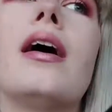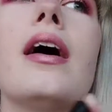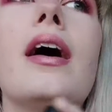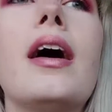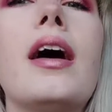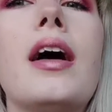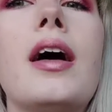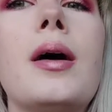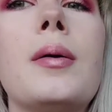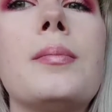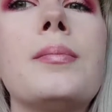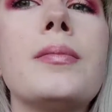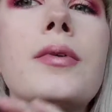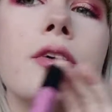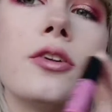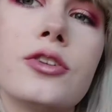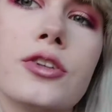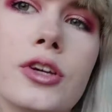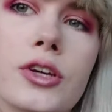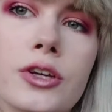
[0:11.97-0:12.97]

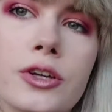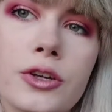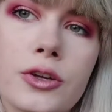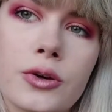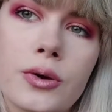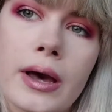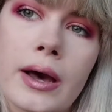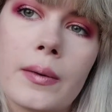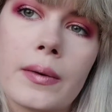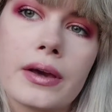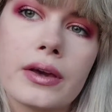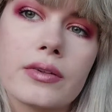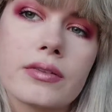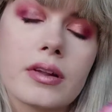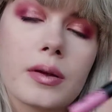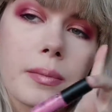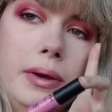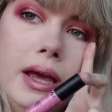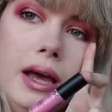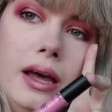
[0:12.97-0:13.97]
I'll show you how I used
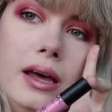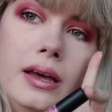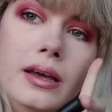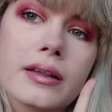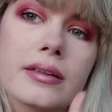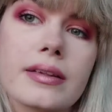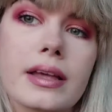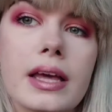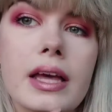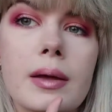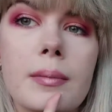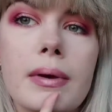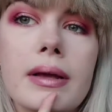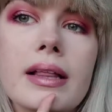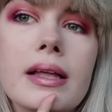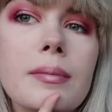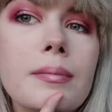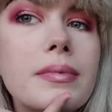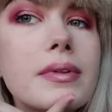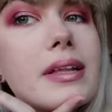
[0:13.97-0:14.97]
on my eyes and my
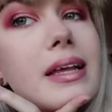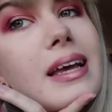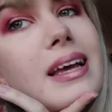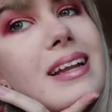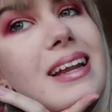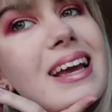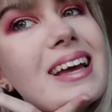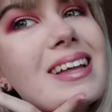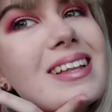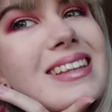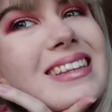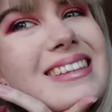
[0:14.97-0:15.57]
lips, and yeah.